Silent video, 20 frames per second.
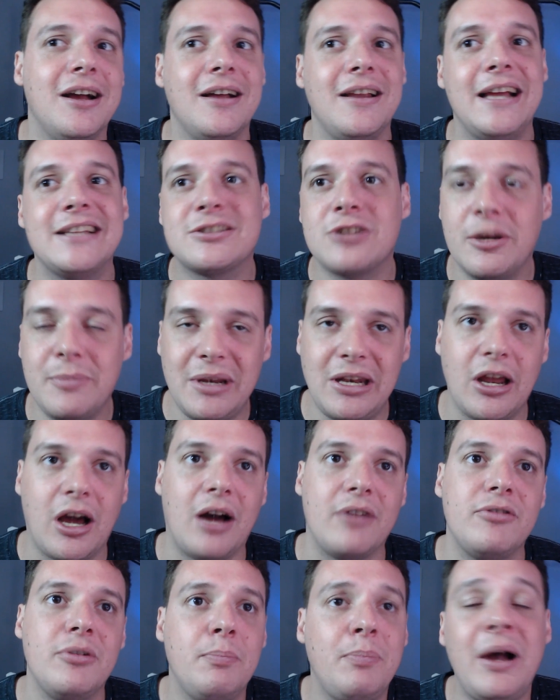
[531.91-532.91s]
It's going to be
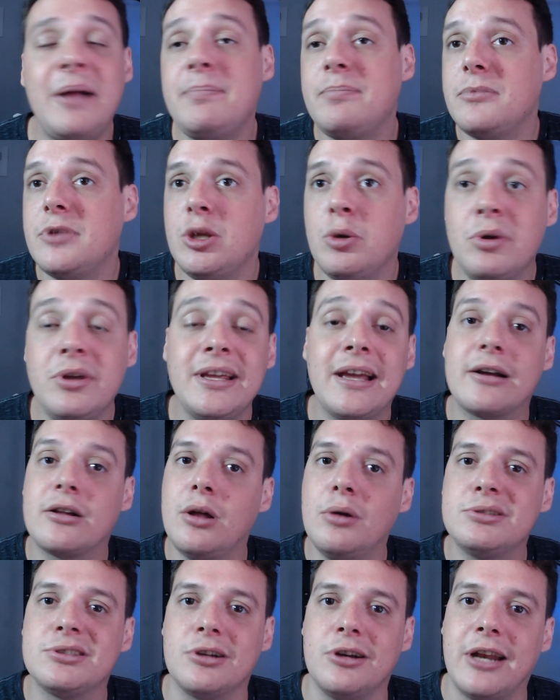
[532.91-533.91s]
tough, but you can get
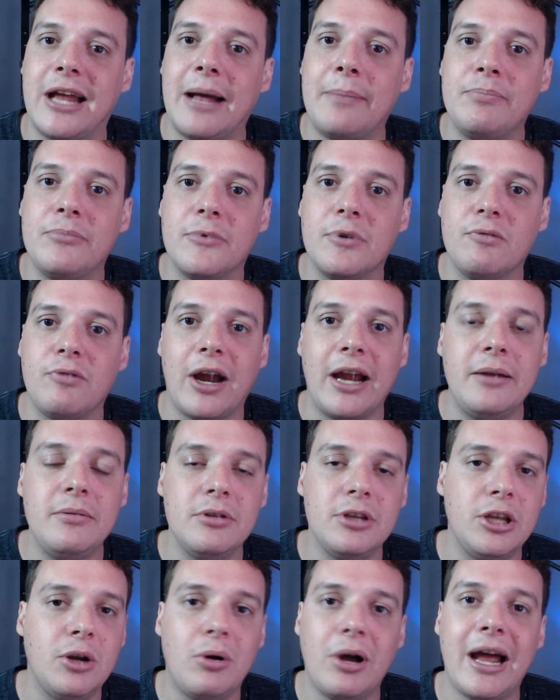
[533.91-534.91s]
closer to that, right?
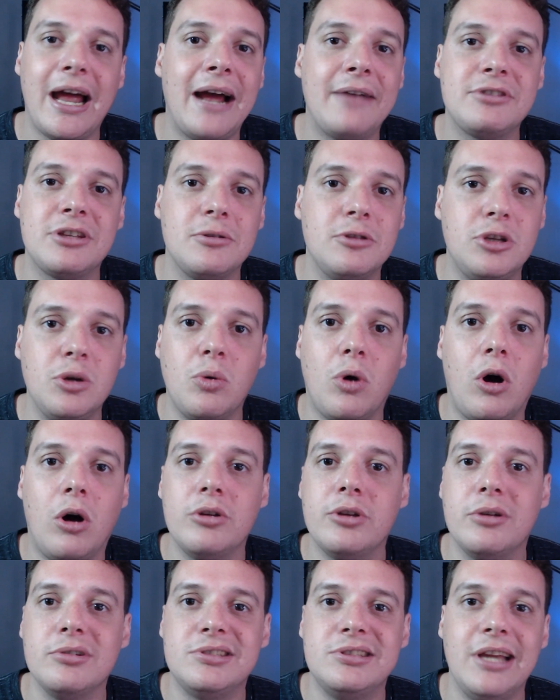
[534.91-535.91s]
You don't have to do
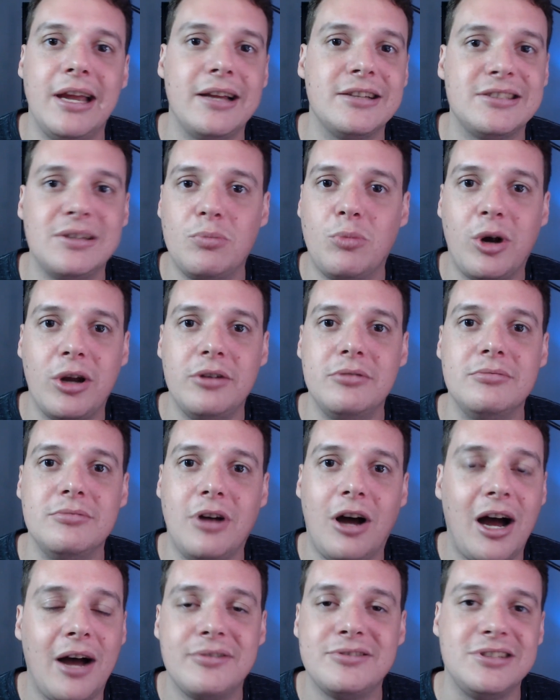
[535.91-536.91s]
all those things in one
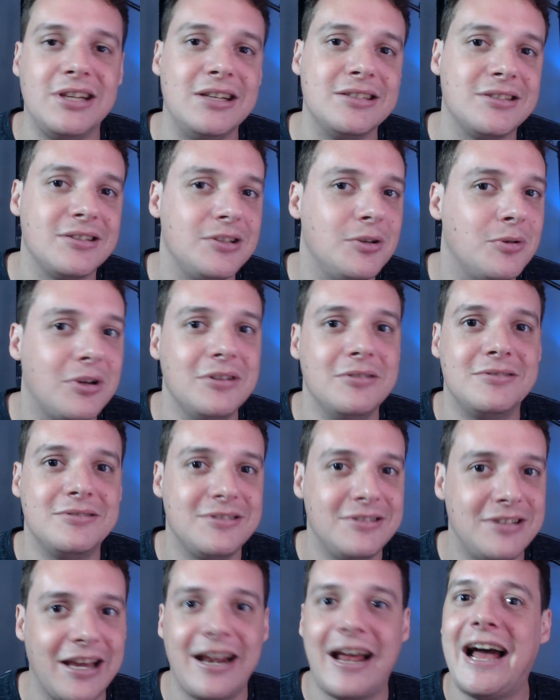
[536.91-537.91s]
off season. You can
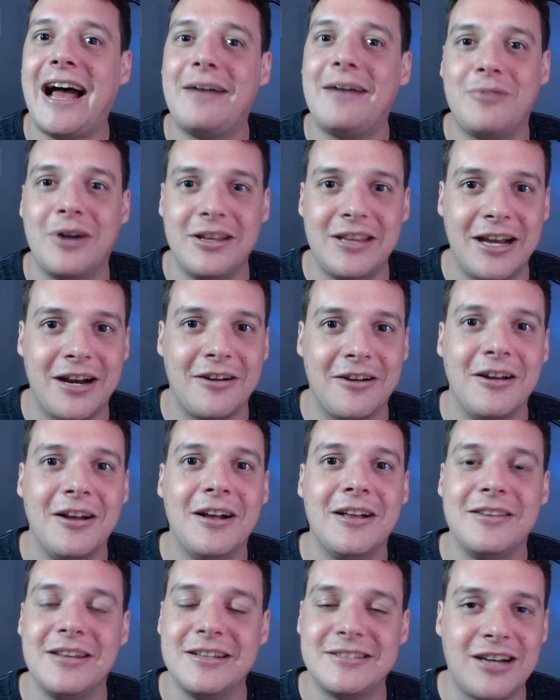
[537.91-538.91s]
get halfway there
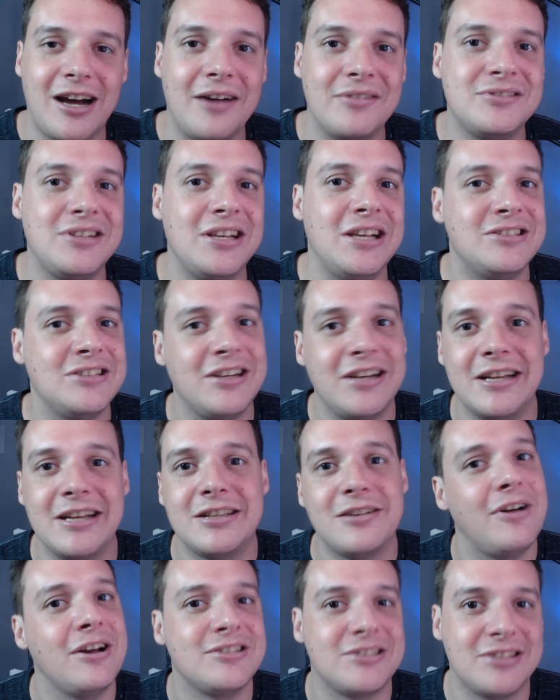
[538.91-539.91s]
this off season and get
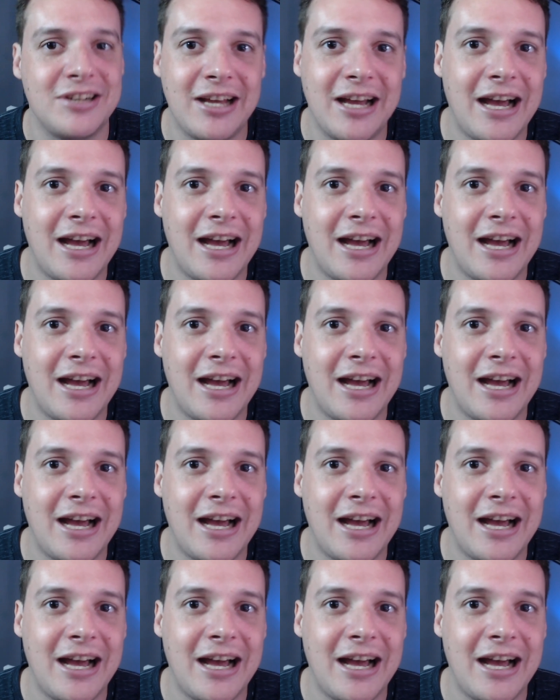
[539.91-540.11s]
the rest of the